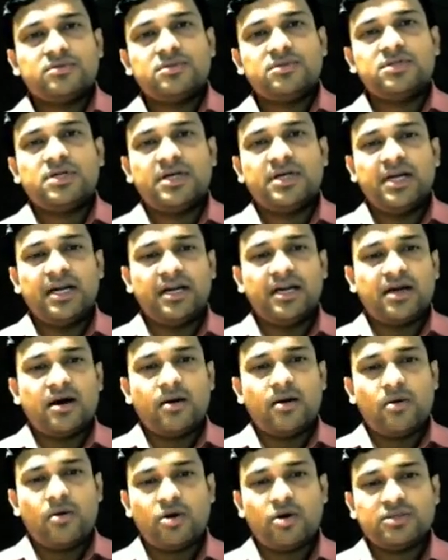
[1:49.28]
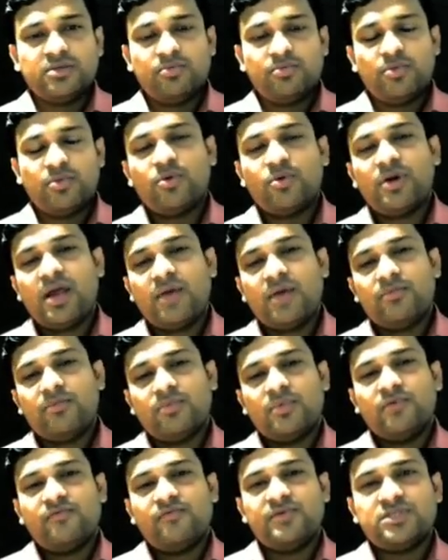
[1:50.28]
The data or the program
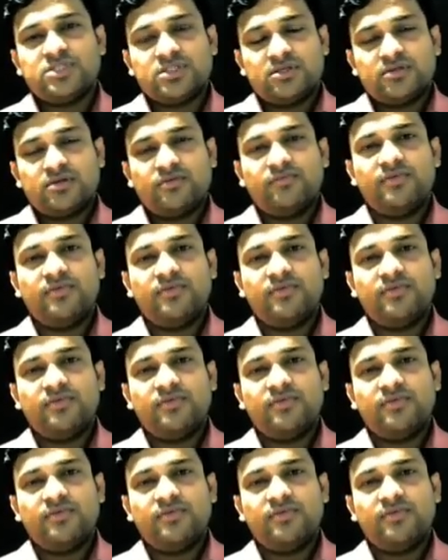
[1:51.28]
which